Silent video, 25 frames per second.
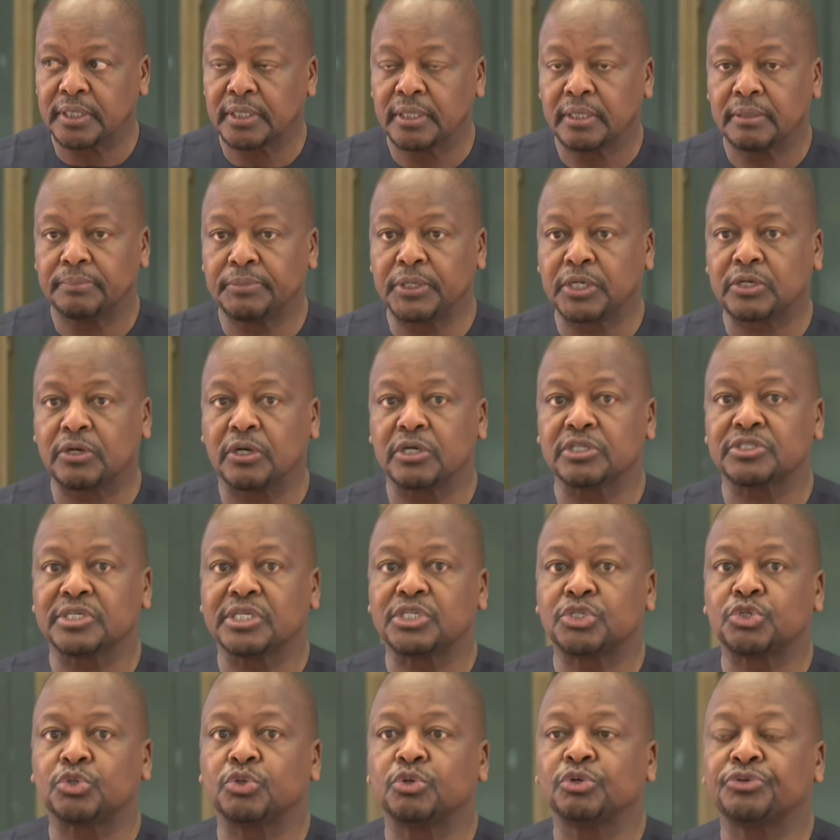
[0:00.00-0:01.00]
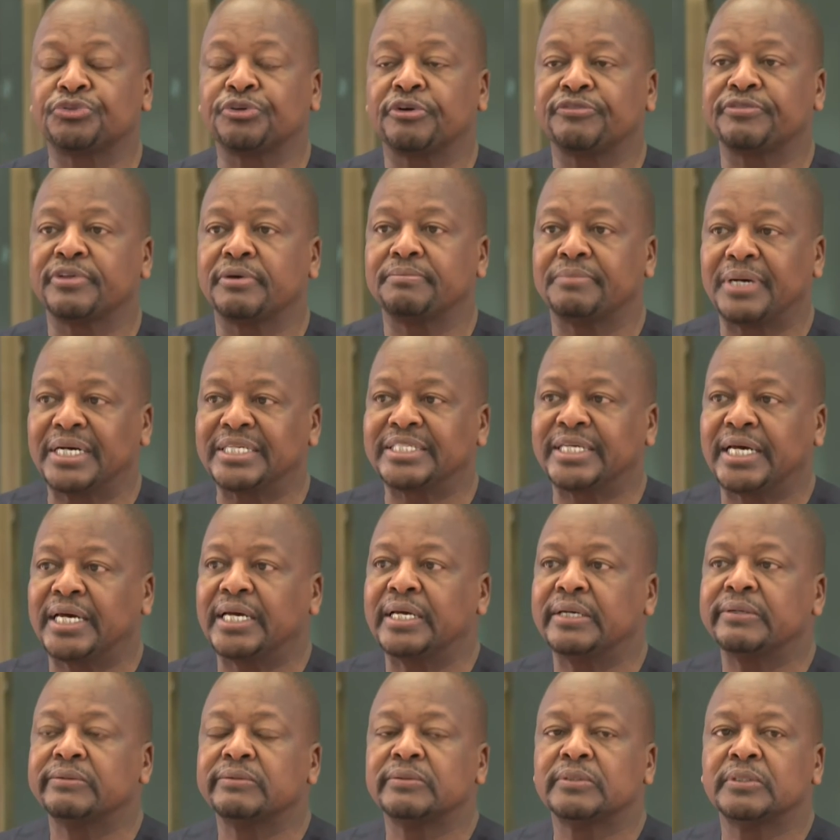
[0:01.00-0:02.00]
because the truth of the
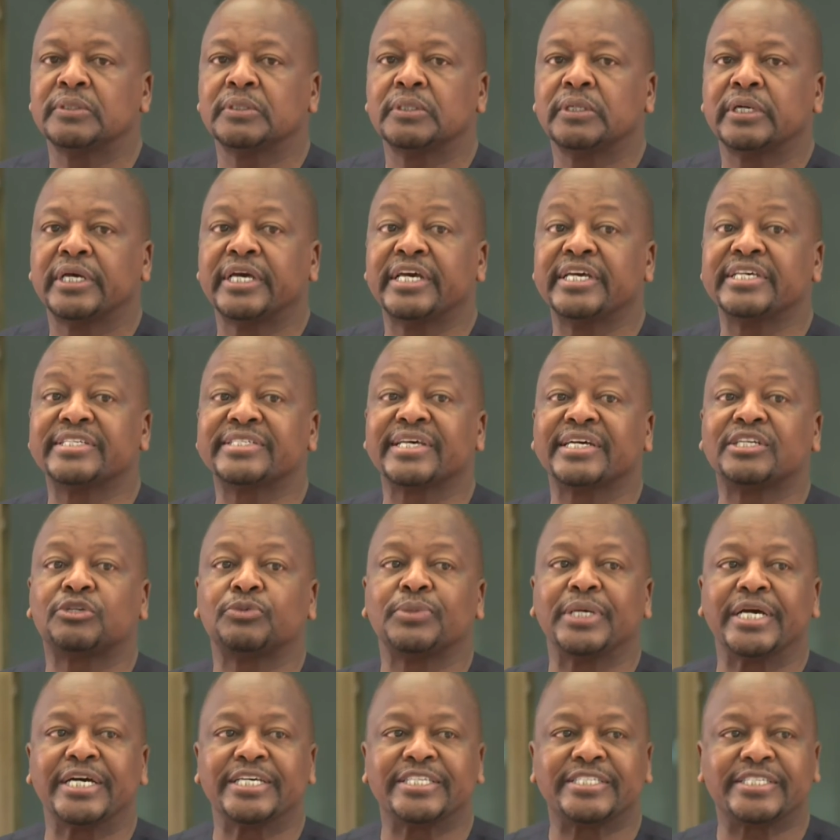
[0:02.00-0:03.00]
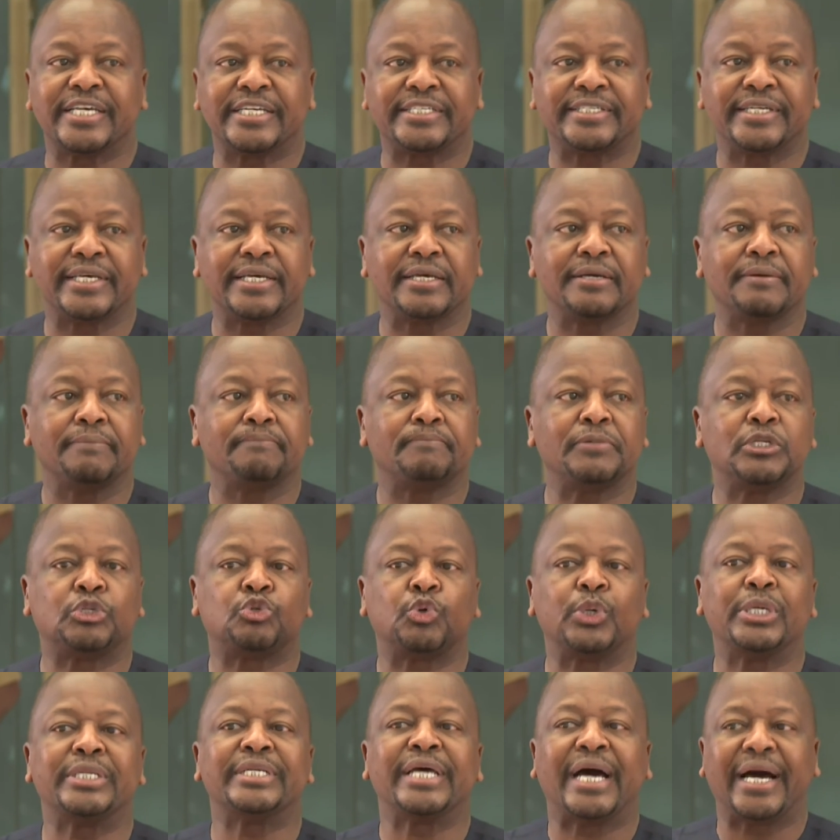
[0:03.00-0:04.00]
matter is that we are sitting
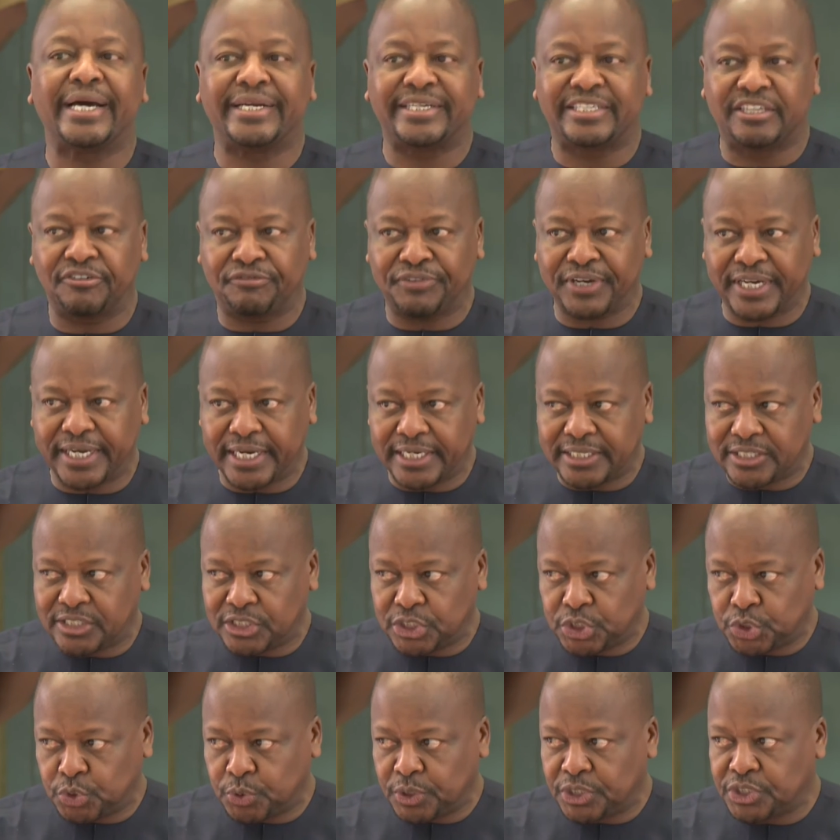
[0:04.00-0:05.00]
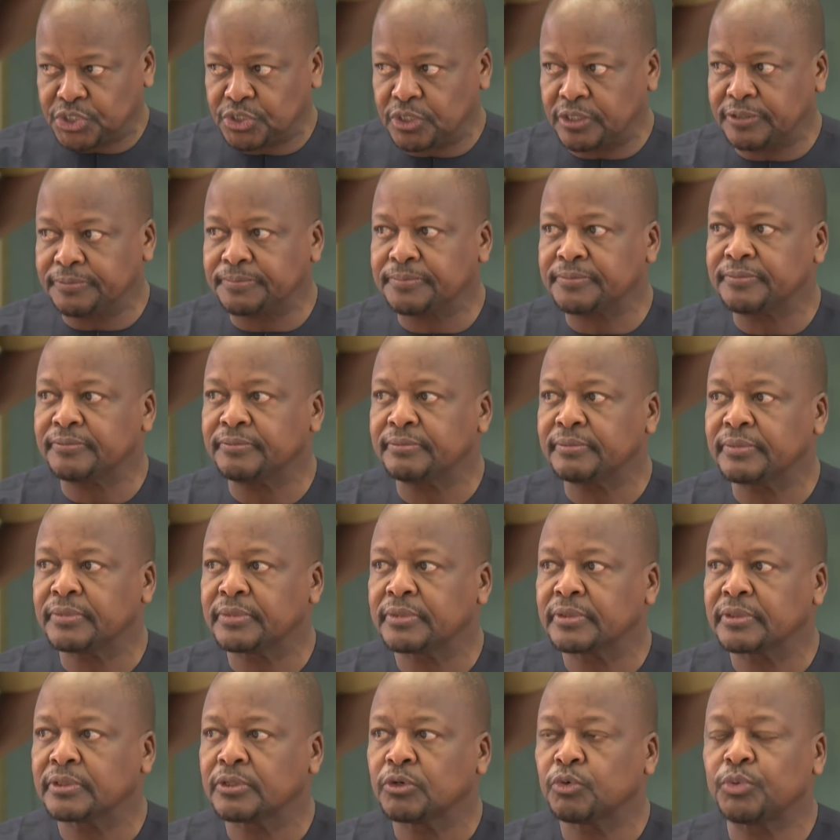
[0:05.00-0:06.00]
between a difficult situation.
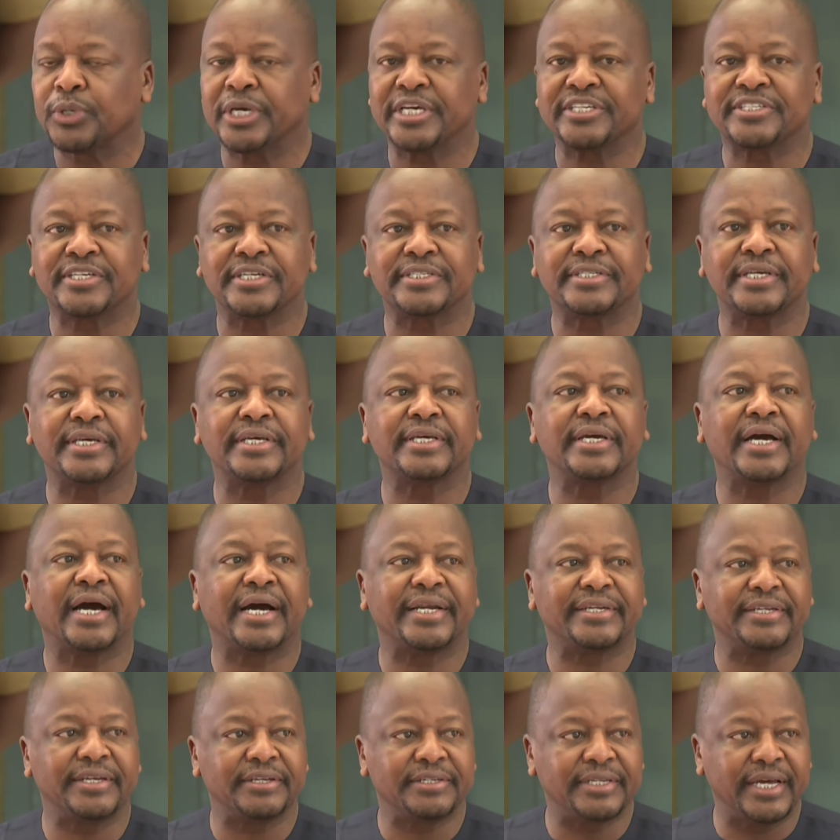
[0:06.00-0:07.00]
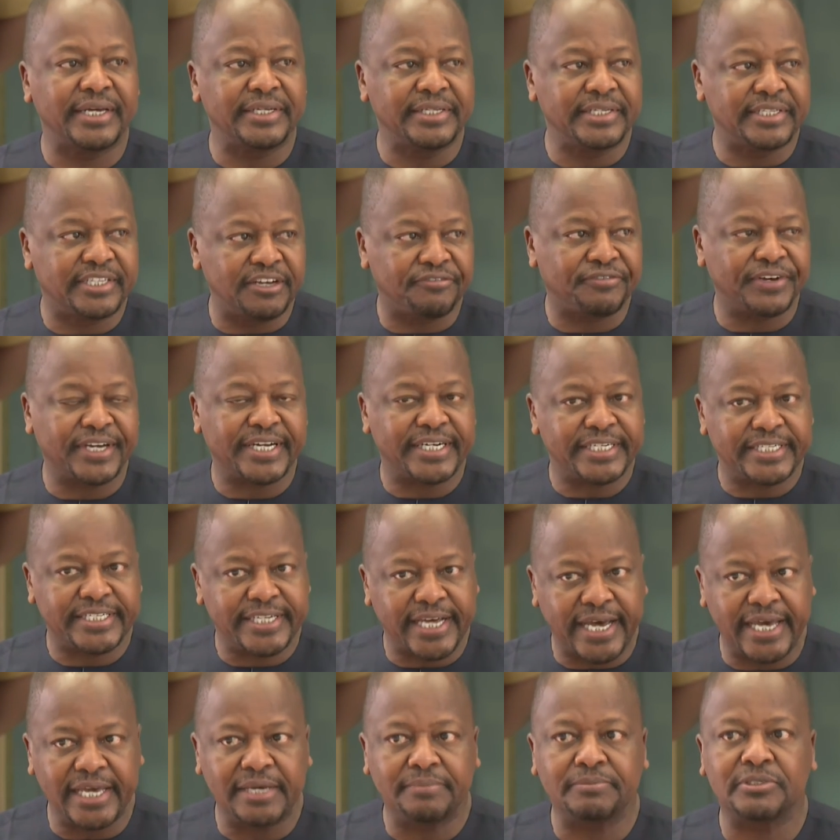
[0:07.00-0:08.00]
We are sitting in difficult
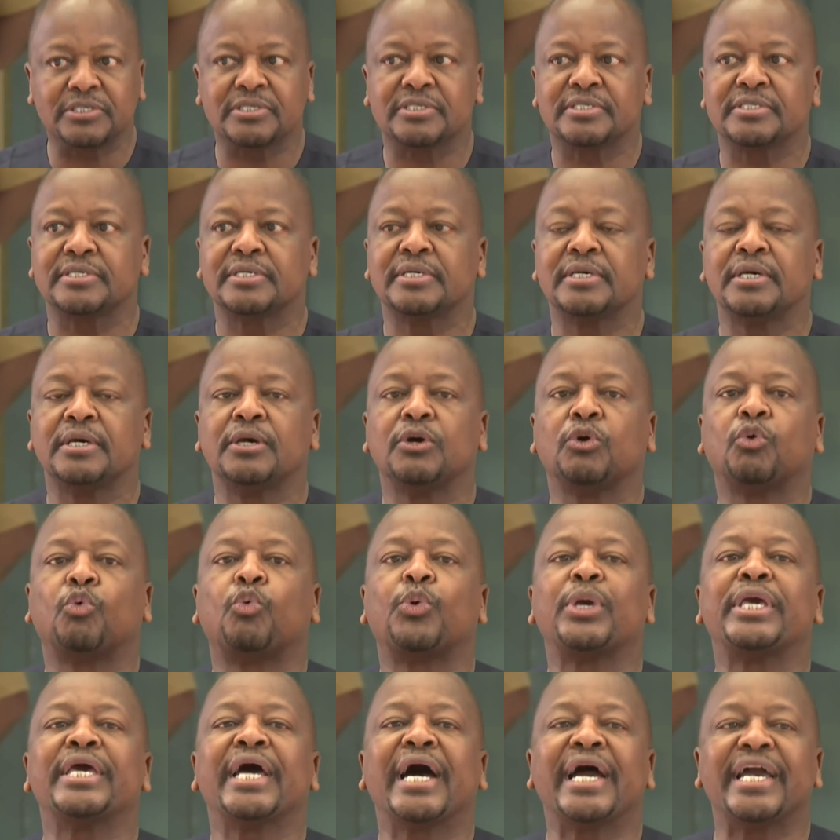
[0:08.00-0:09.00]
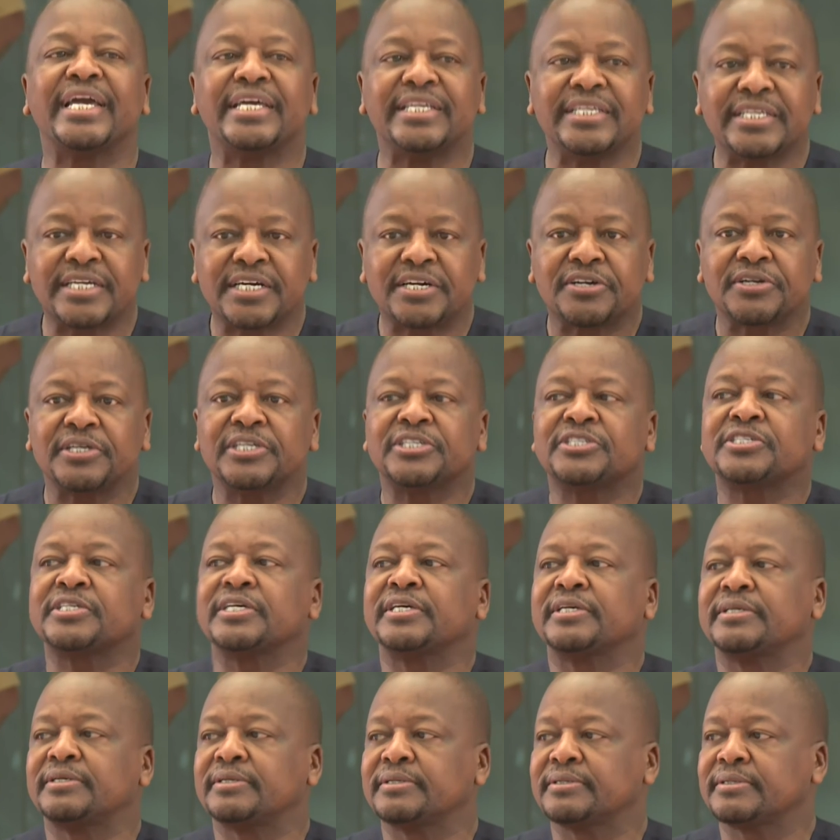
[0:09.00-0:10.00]
times. We are
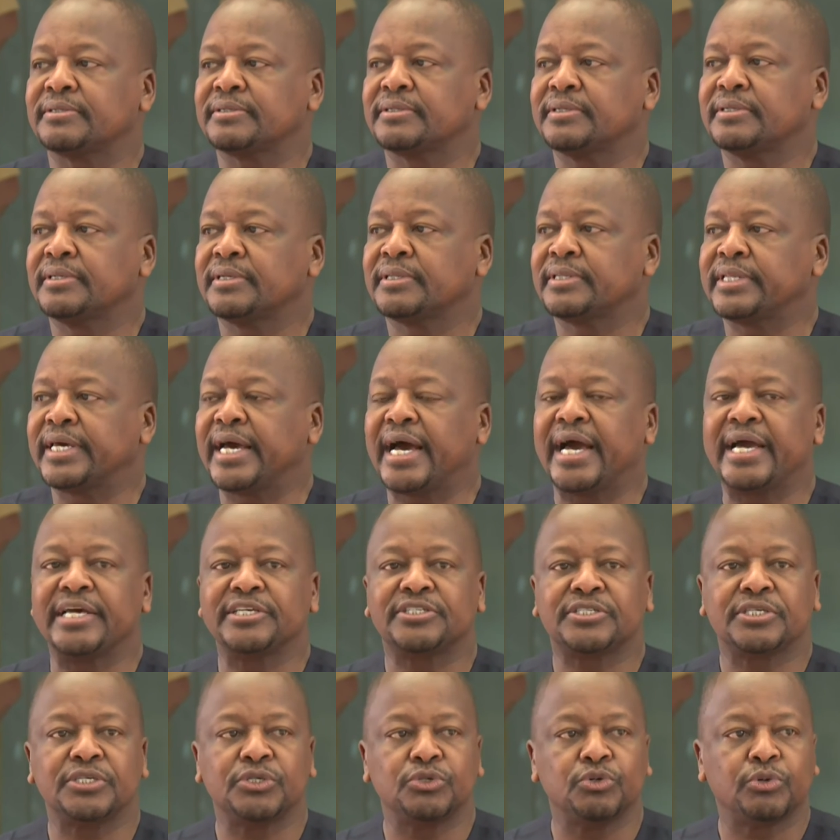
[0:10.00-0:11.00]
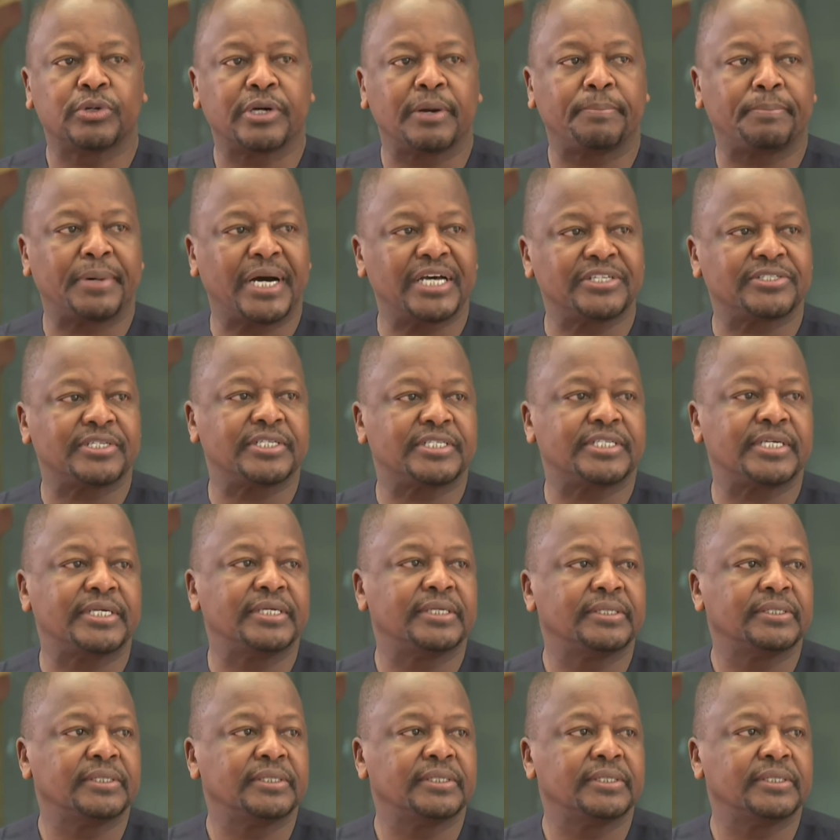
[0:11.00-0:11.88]
increasing the ICU capacity.